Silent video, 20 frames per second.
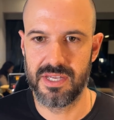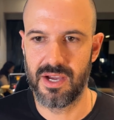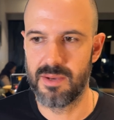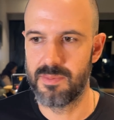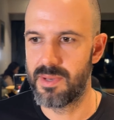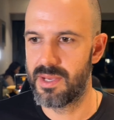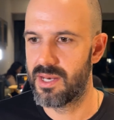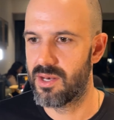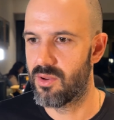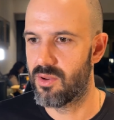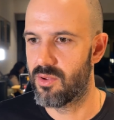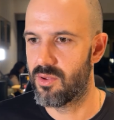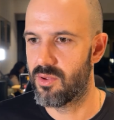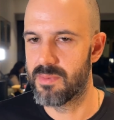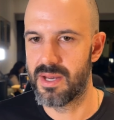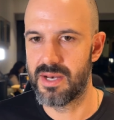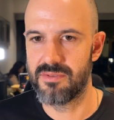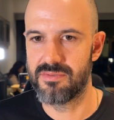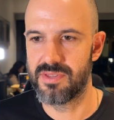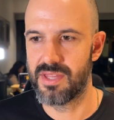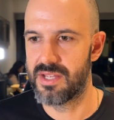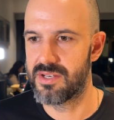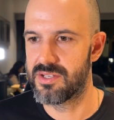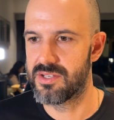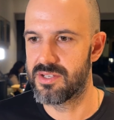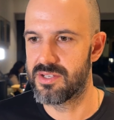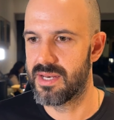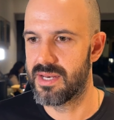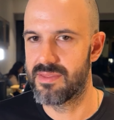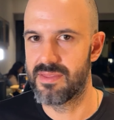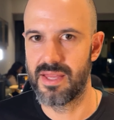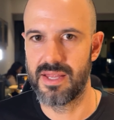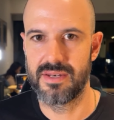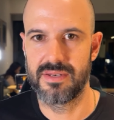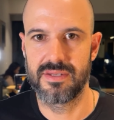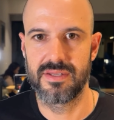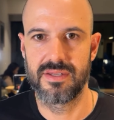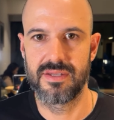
I paid a lot of money for that domain and then